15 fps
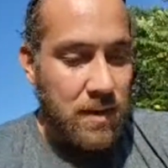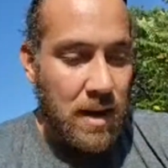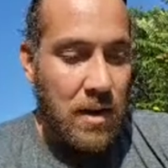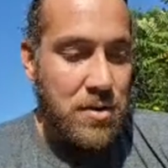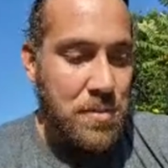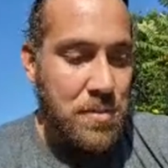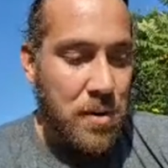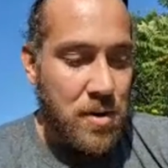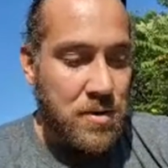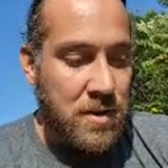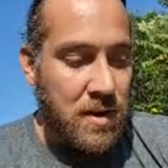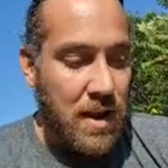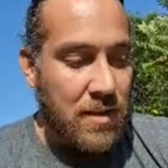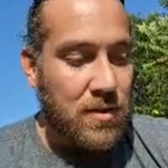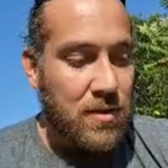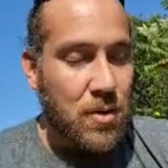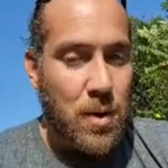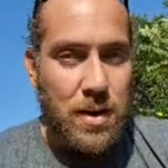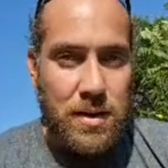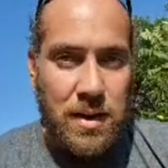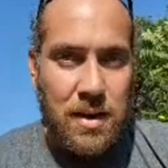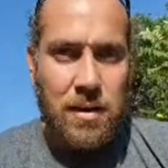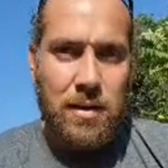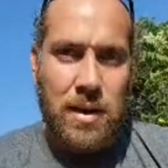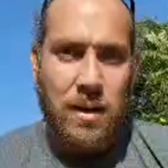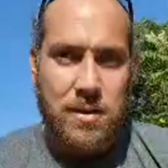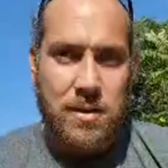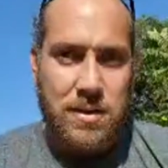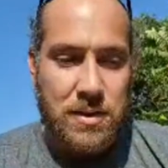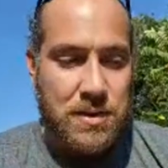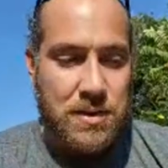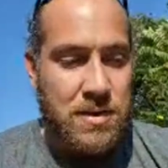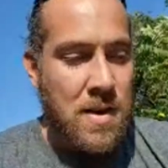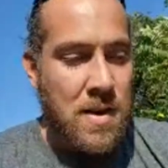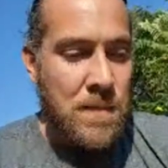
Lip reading: average person has no idea exists.